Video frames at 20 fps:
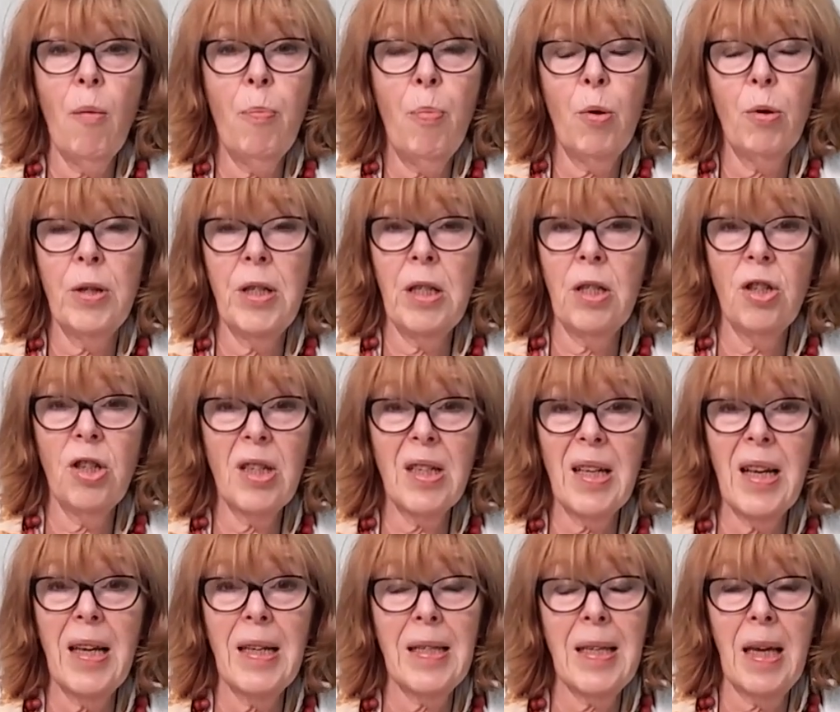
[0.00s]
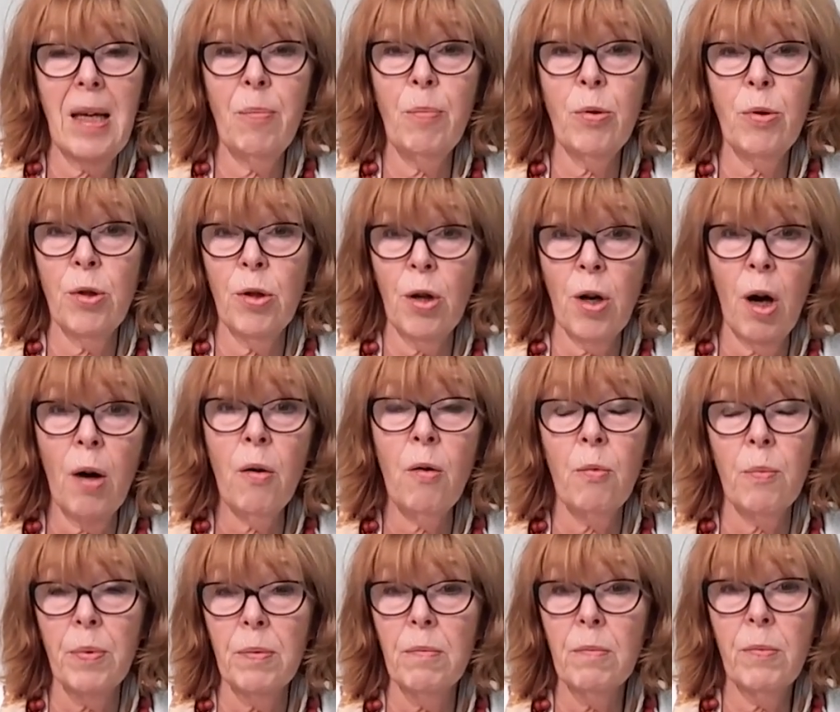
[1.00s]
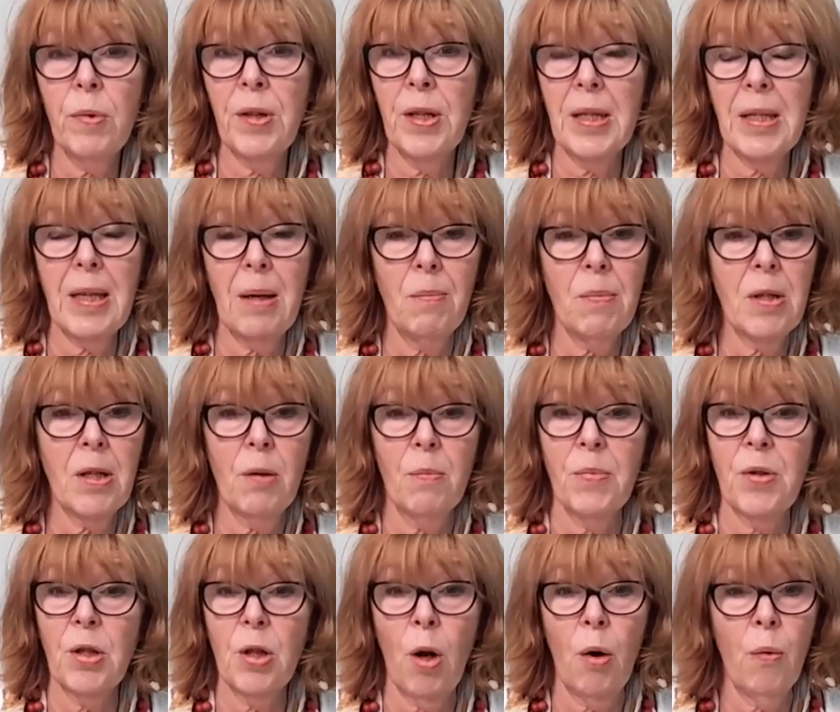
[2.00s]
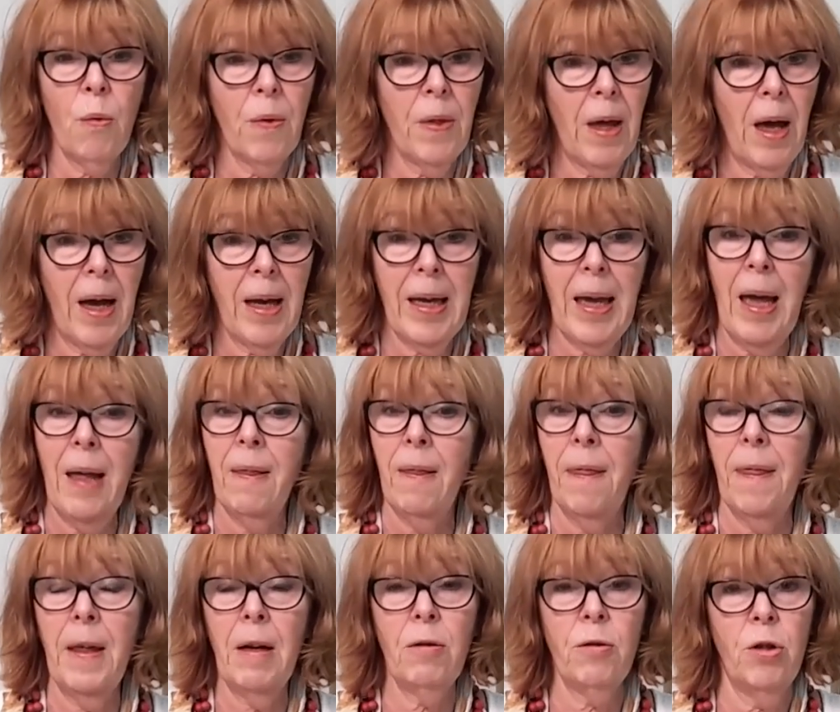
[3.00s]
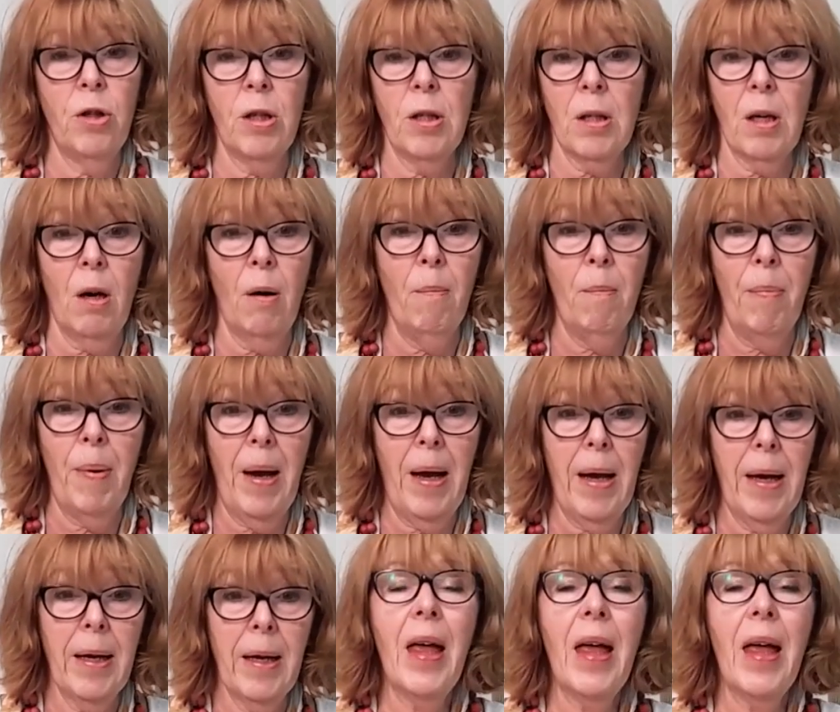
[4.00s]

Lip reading: body's just less able to cope with the symptoms. So again, they'll just come back.